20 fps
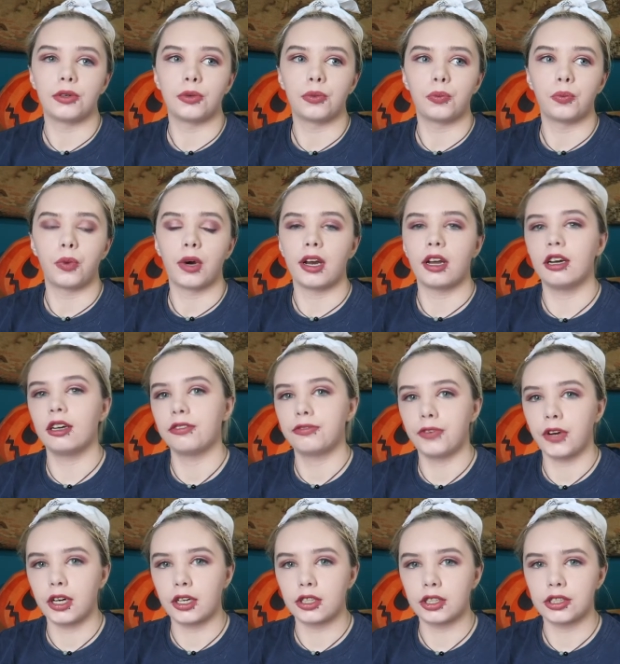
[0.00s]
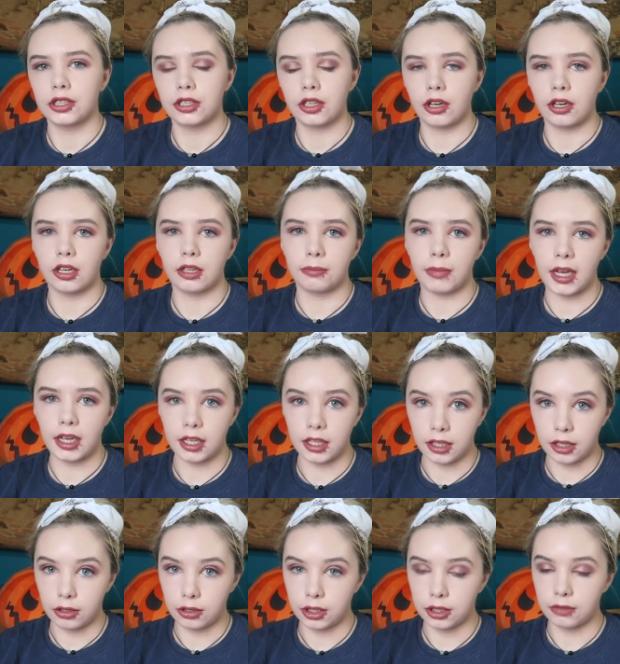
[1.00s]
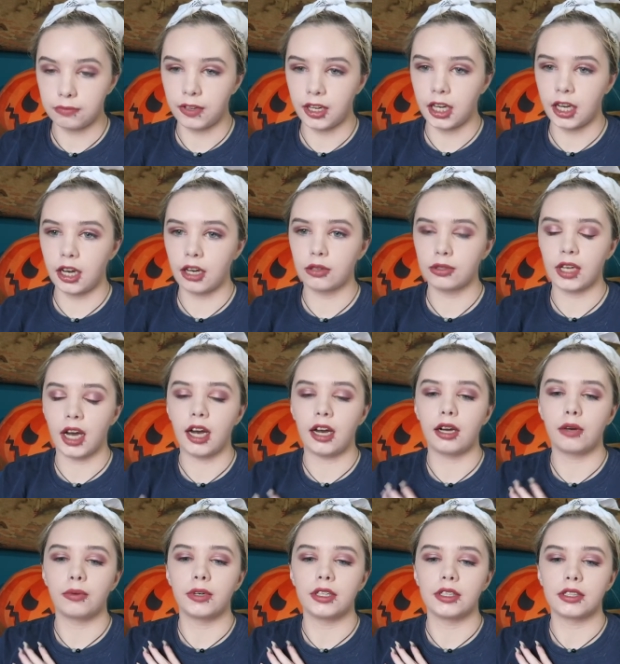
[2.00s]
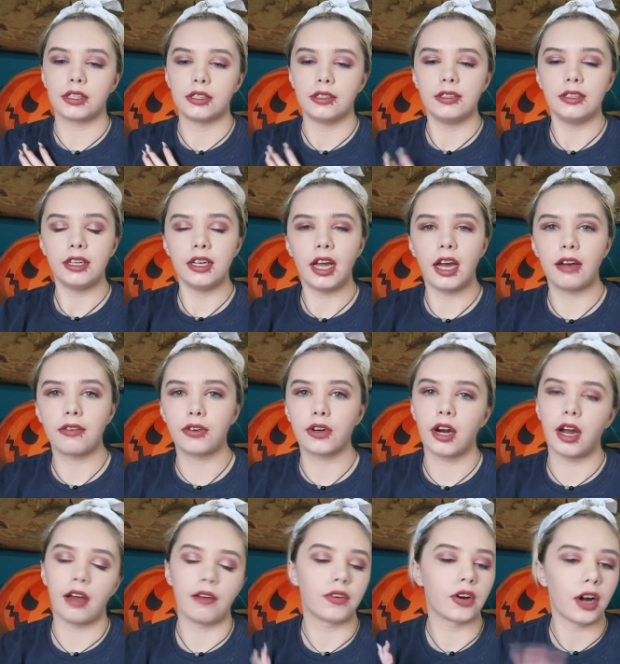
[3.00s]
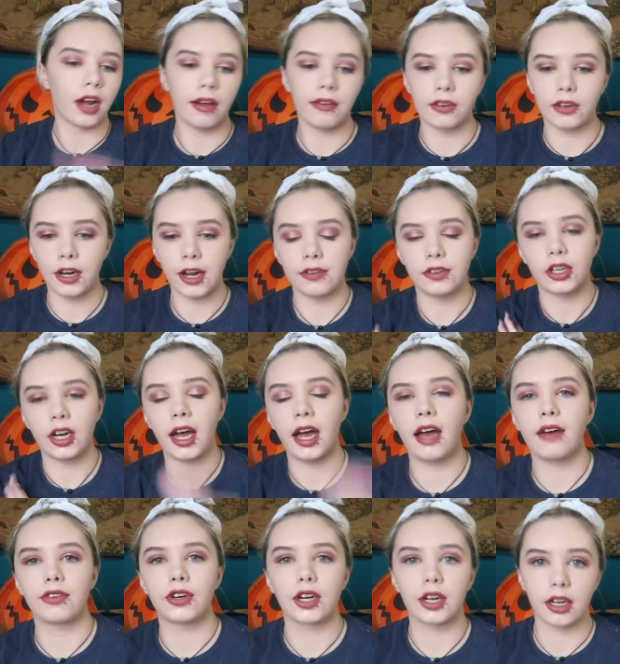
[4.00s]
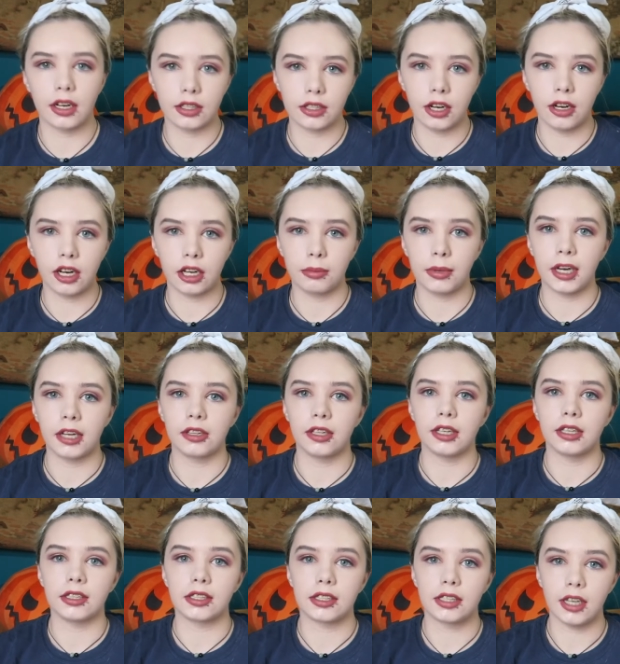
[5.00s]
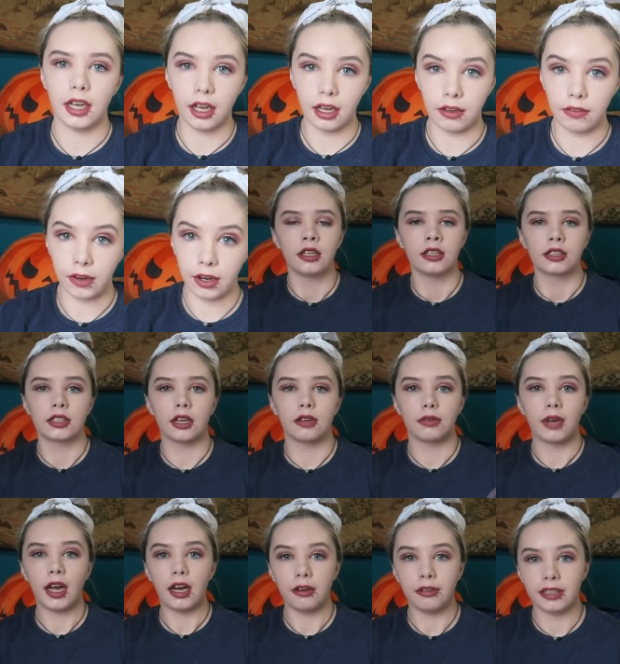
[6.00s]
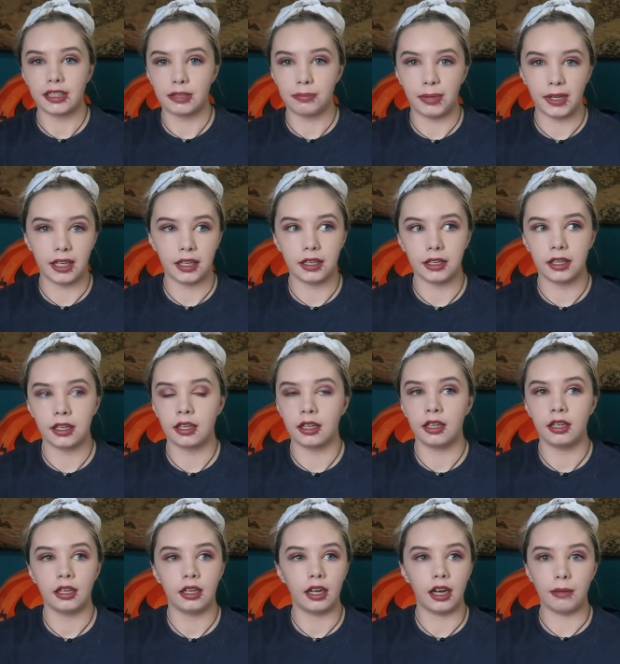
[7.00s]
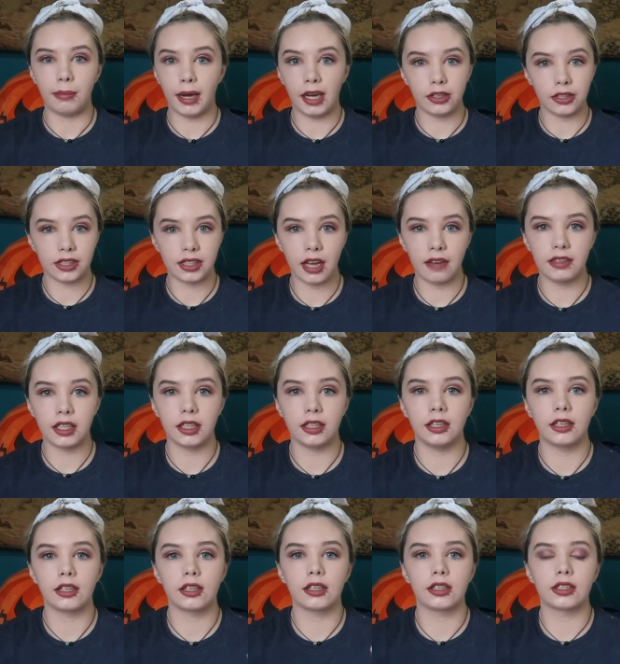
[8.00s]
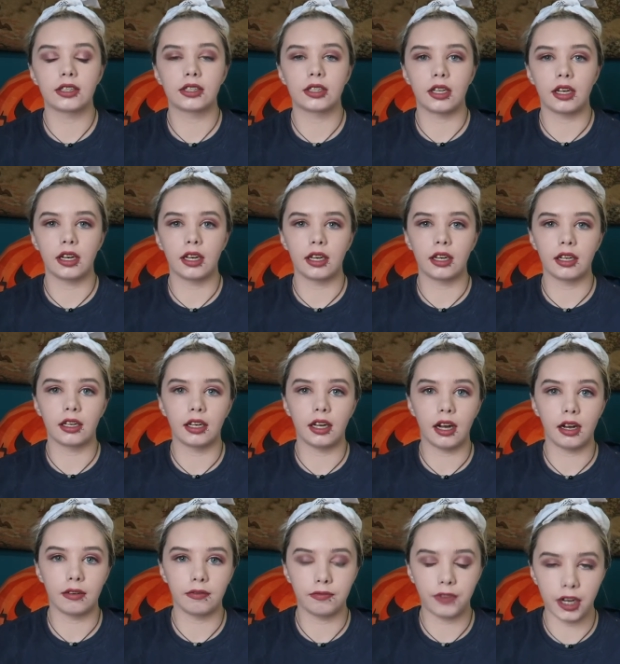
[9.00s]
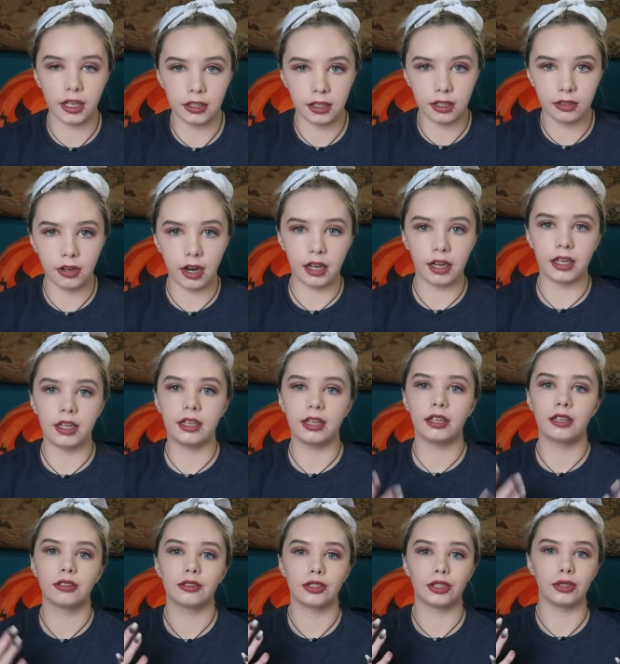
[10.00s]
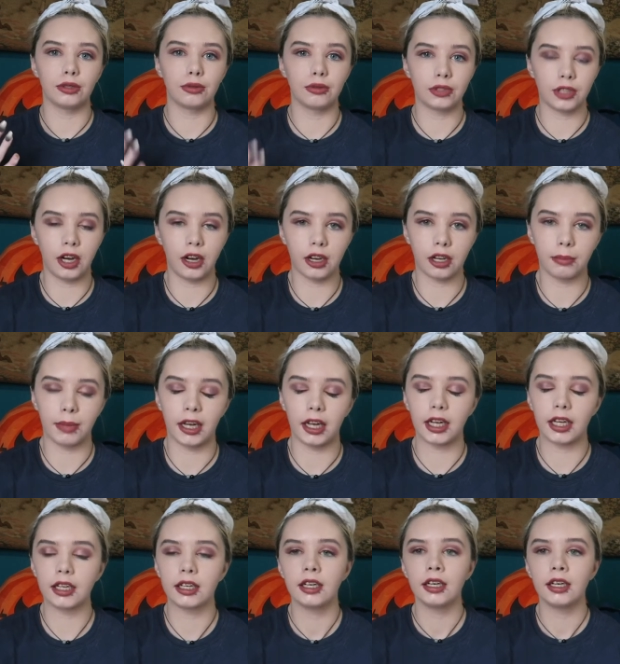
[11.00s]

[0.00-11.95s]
When I first started making YouTube videos, I was never, ever, ever, ever, ever gonna talk about this, ever. So now it's been about 7 years and I'm finally ready to talk about it.